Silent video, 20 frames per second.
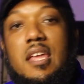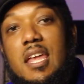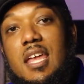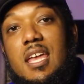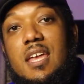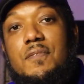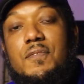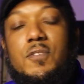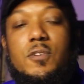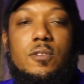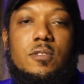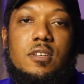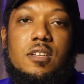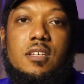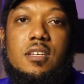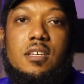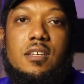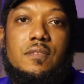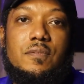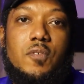If you're
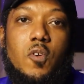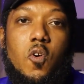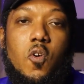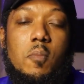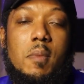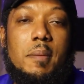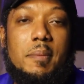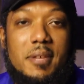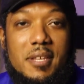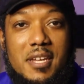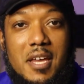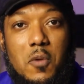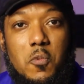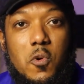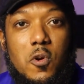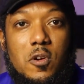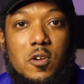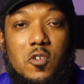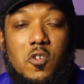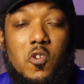looking for maybe a
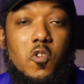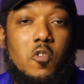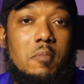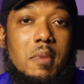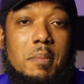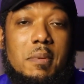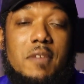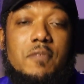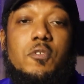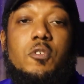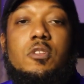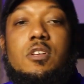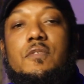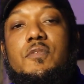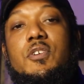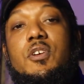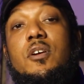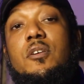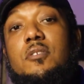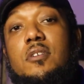network, or maybe if you're looking
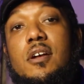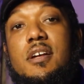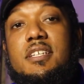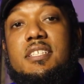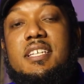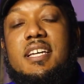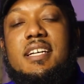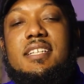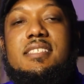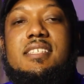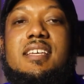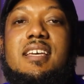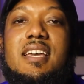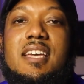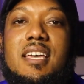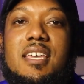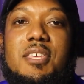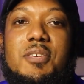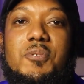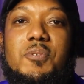for your own architect,
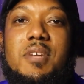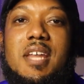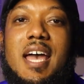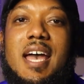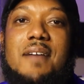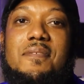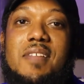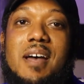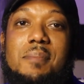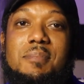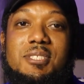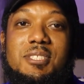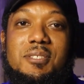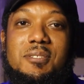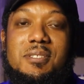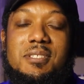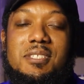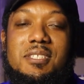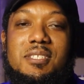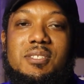you would have the
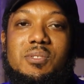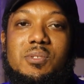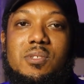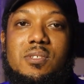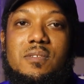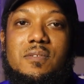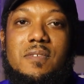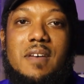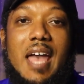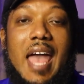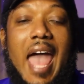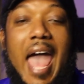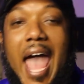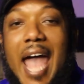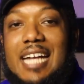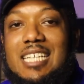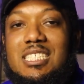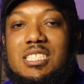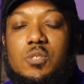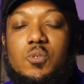opportunity to sort of
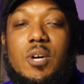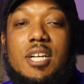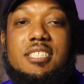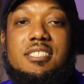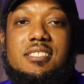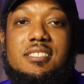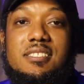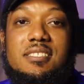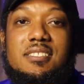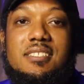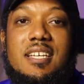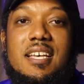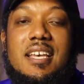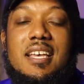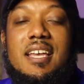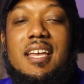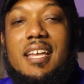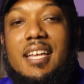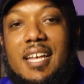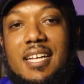ask questions
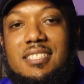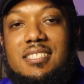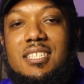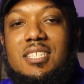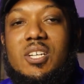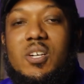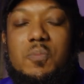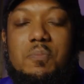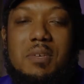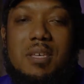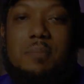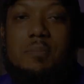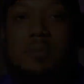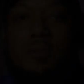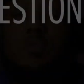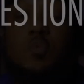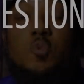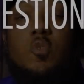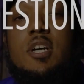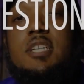and get to know
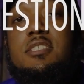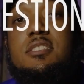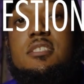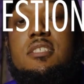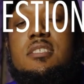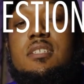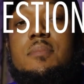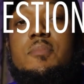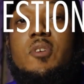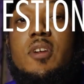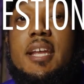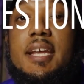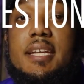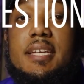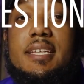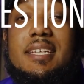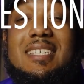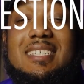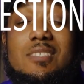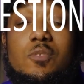people. Question number
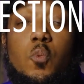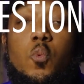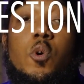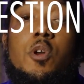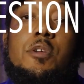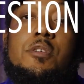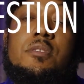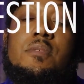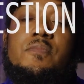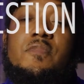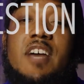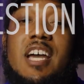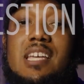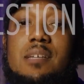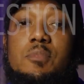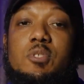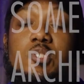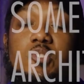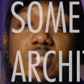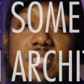8 is, what are some
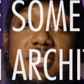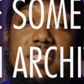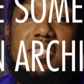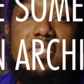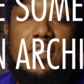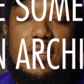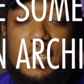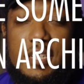valuable trends in